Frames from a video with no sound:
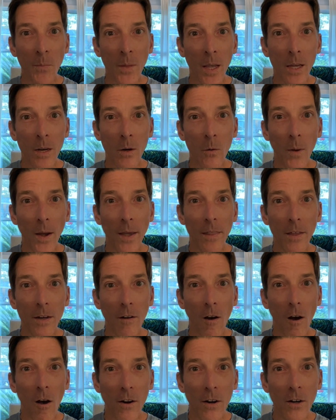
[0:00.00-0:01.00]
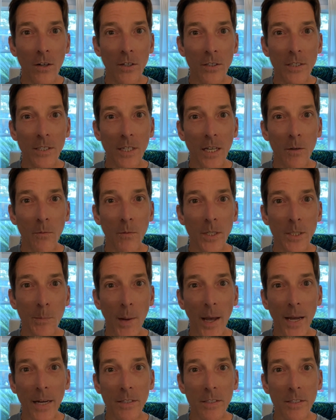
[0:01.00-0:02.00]
in a way that honors and
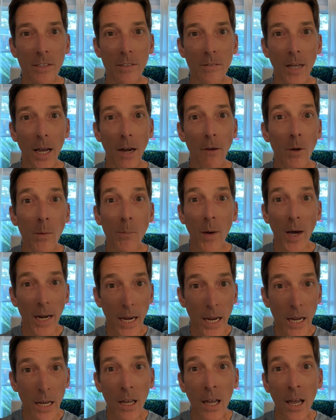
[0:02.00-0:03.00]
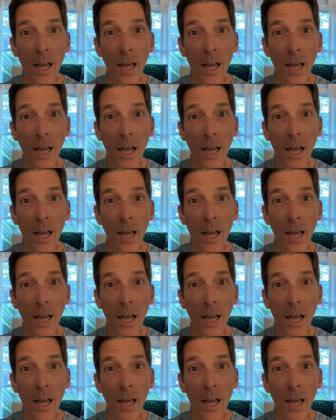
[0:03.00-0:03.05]
respects everybody,